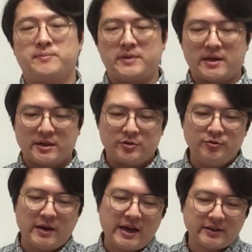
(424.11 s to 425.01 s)
There are
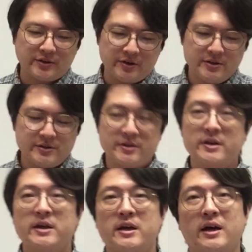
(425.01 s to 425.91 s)
two actors,
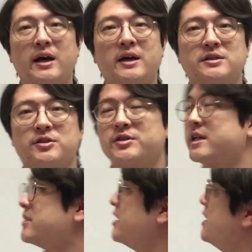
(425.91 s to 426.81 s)
such
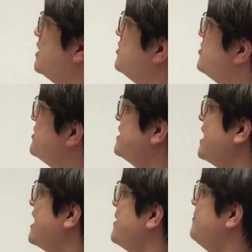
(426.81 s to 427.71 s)
as
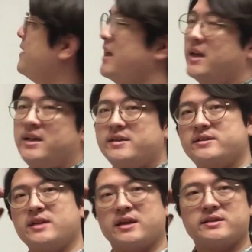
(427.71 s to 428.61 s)
Sam and
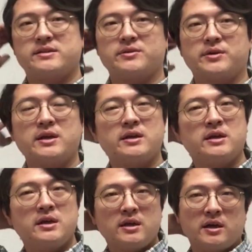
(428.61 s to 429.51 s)
Seth. Okay,
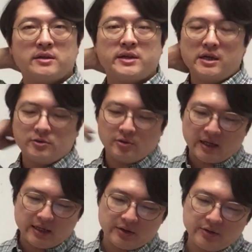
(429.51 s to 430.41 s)
they would
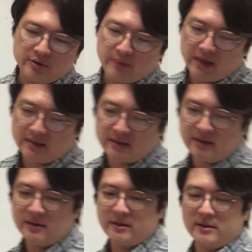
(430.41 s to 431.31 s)
like to make
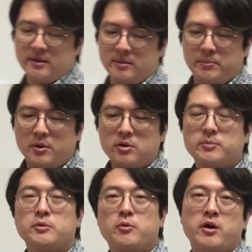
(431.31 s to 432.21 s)
the bottle
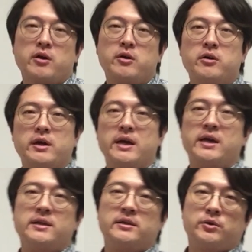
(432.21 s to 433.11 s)
of the water
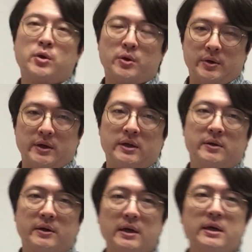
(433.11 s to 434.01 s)
and the toy.
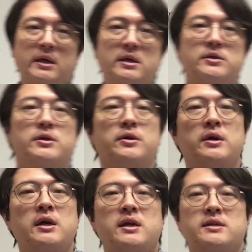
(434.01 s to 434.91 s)
Okay,
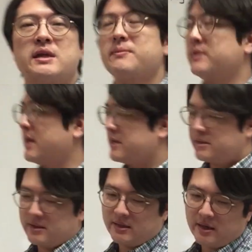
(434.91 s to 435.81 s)
so Sam takes
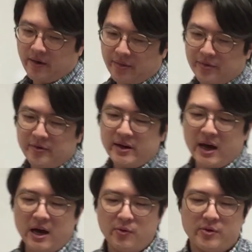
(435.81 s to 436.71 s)
the 3
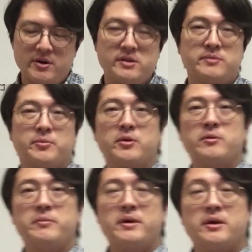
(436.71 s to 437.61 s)
hours
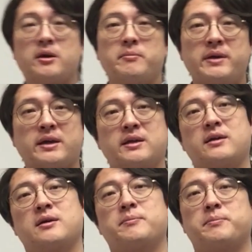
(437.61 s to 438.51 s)
for
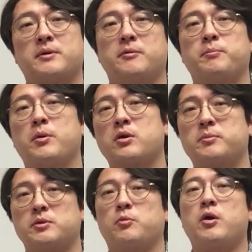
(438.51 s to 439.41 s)
making a bottle
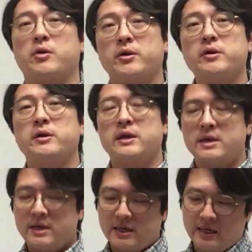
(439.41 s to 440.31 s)
of the water,
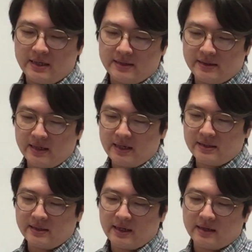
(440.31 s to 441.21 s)
and
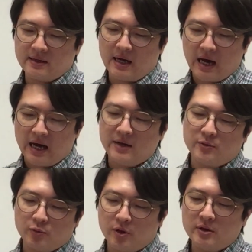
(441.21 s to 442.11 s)
Seth take
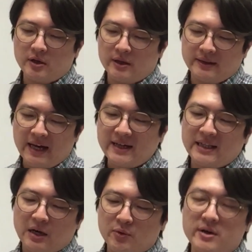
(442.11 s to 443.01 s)
9
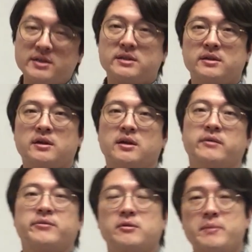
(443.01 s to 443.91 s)
hours
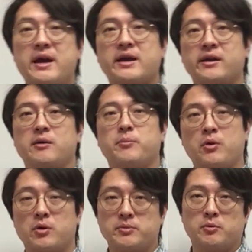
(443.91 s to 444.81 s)
for making a
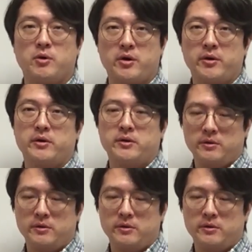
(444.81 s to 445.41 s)
bottle of the water.